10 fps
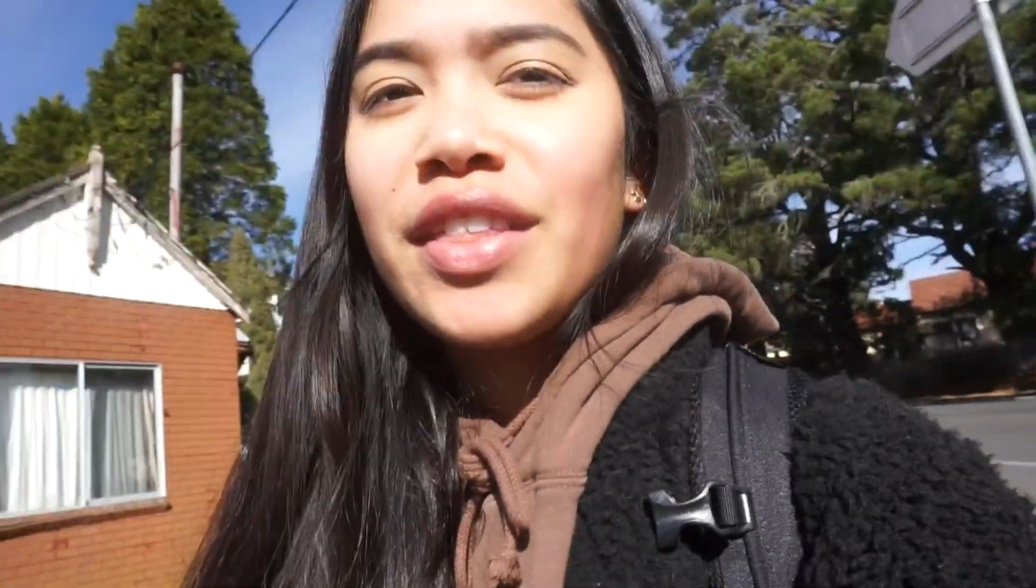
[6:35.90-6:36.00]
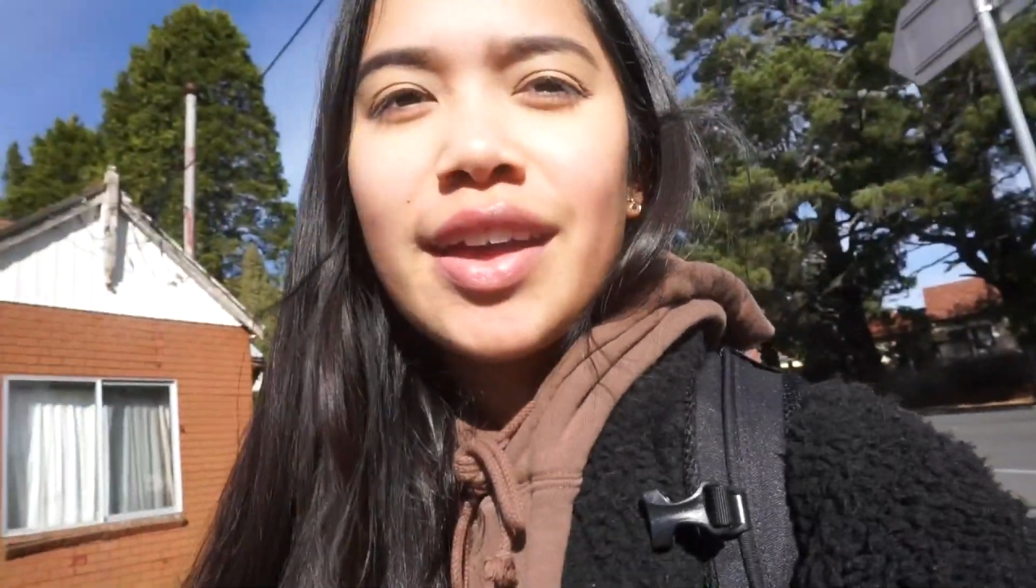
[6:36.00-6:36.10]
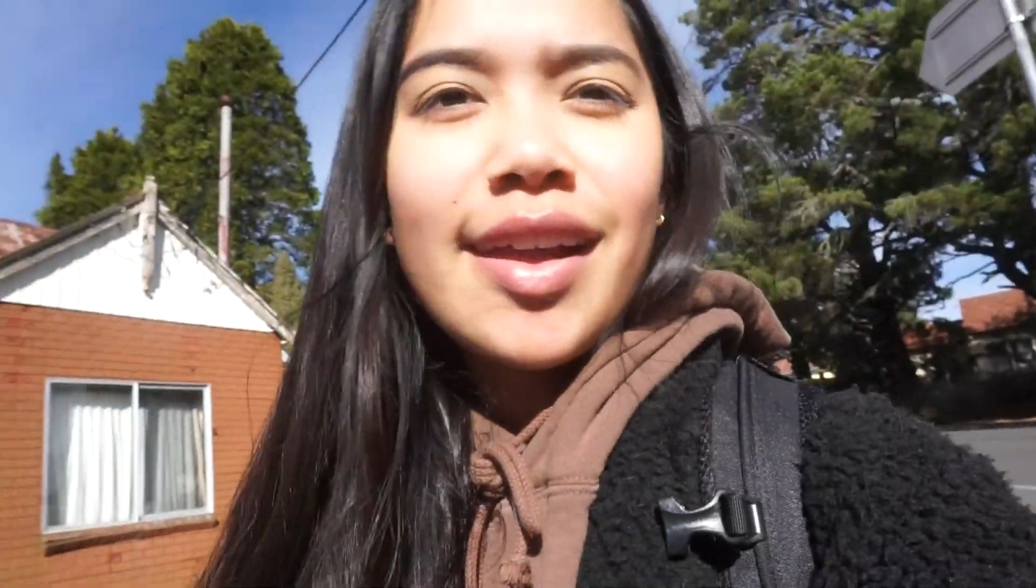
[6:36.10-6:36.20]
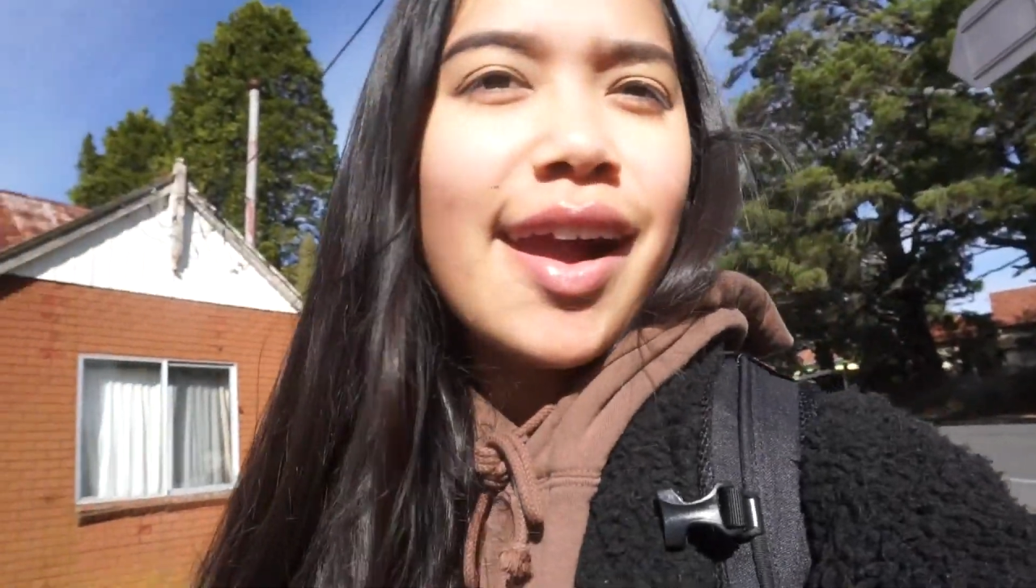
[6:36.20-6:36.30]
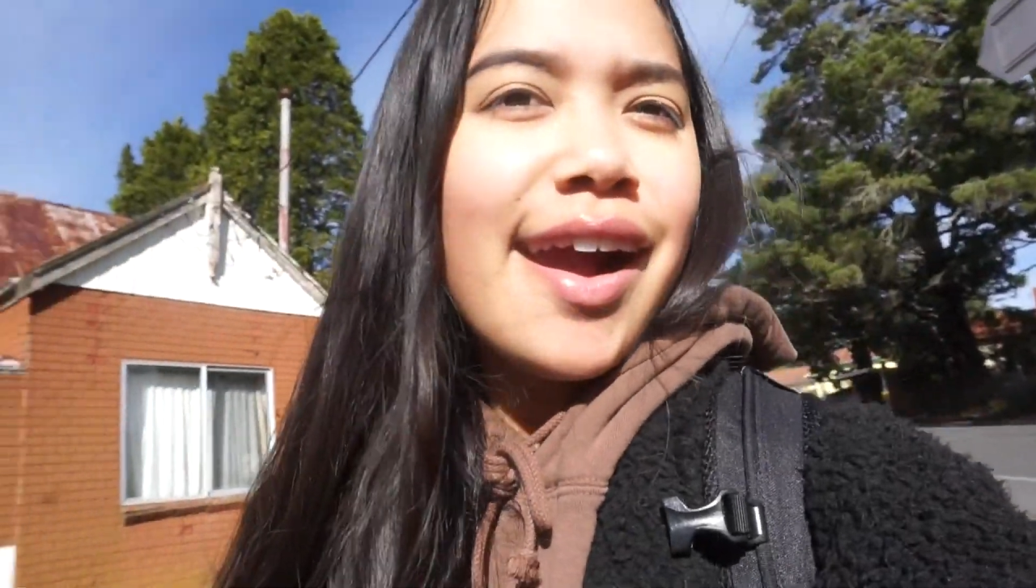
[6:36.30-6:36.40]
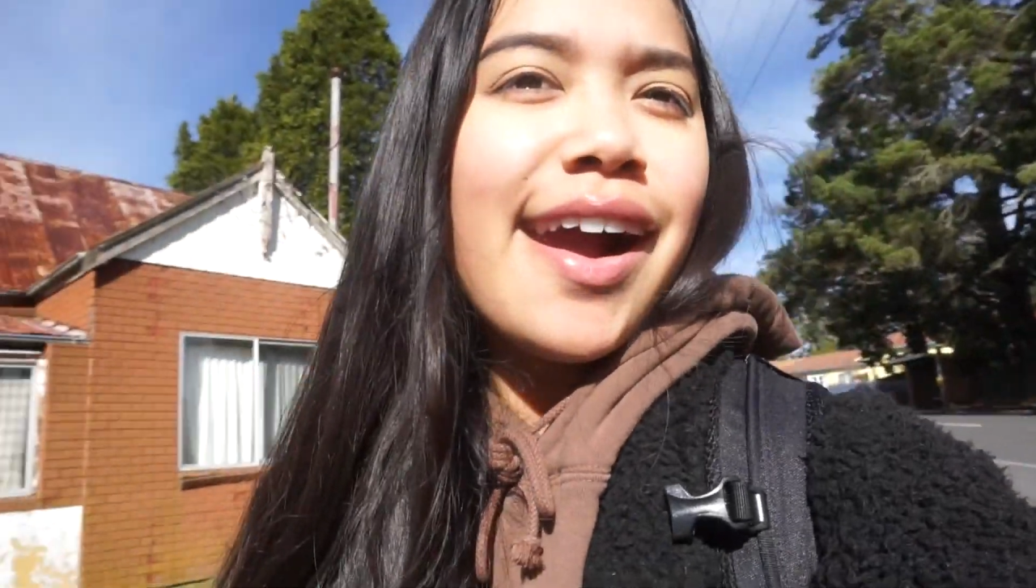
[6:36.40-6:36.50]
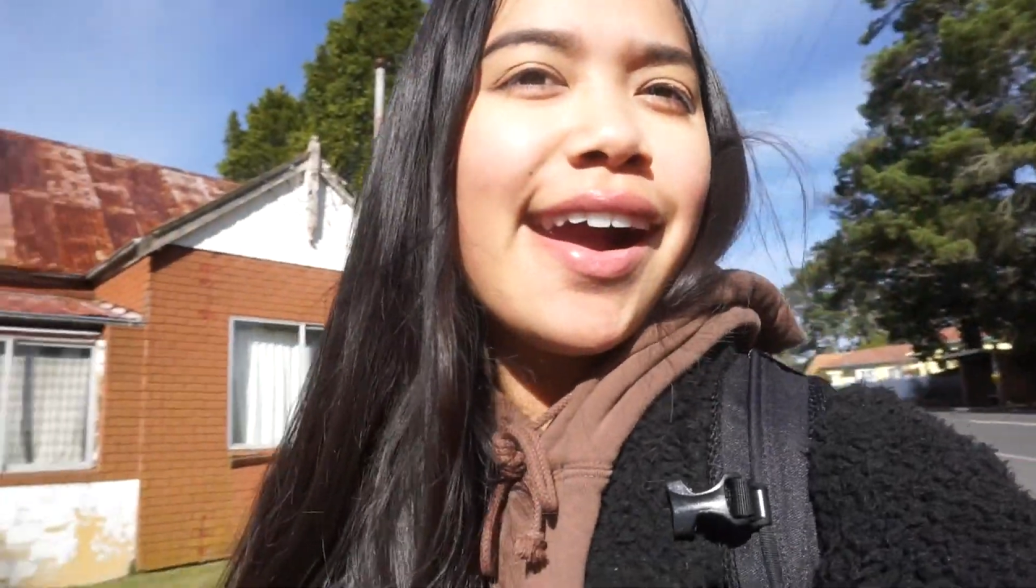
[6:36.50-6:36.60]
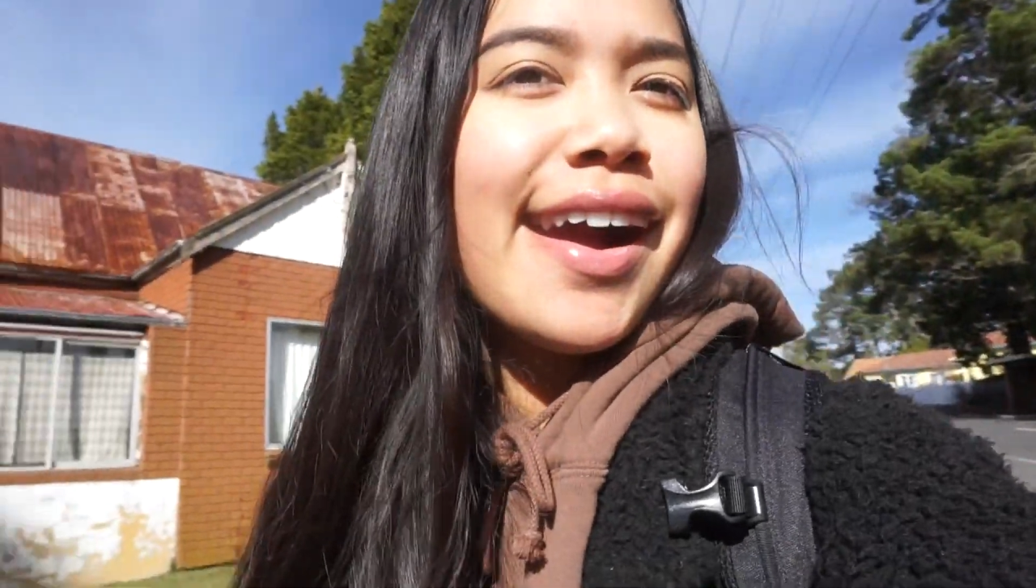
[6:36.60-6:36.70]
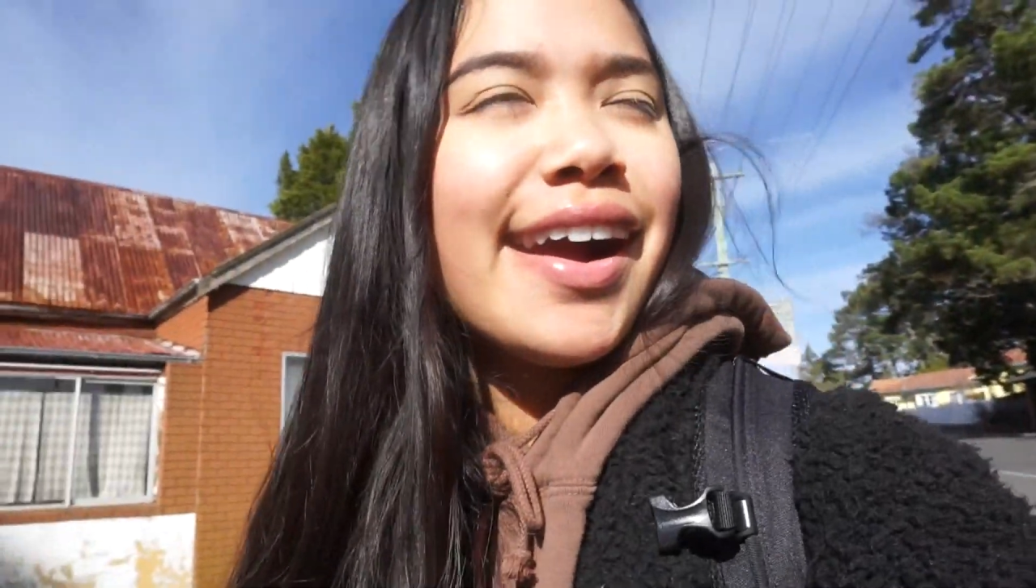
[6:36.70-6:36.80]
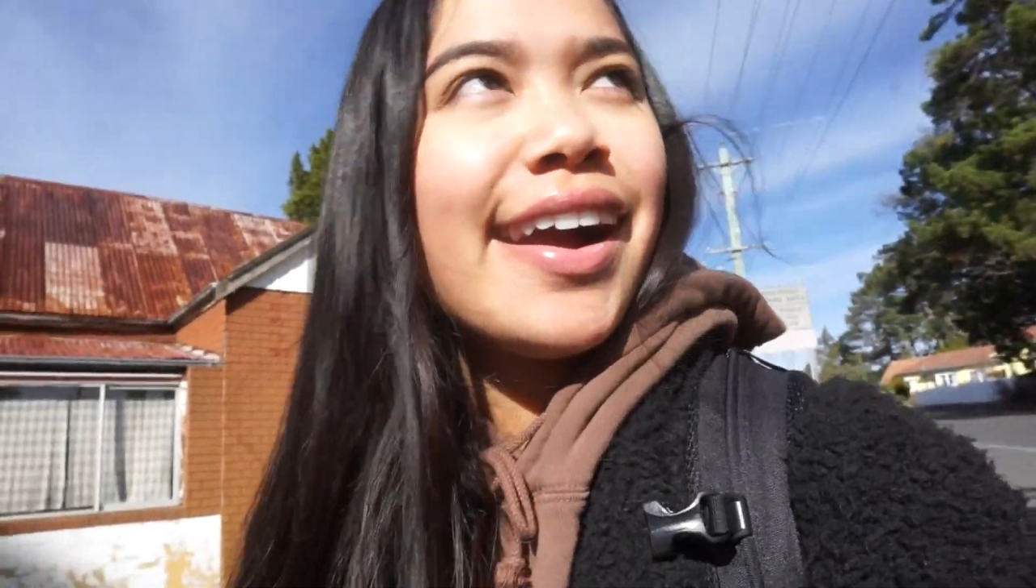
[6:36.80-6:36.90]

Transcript: don't know what I'm... You're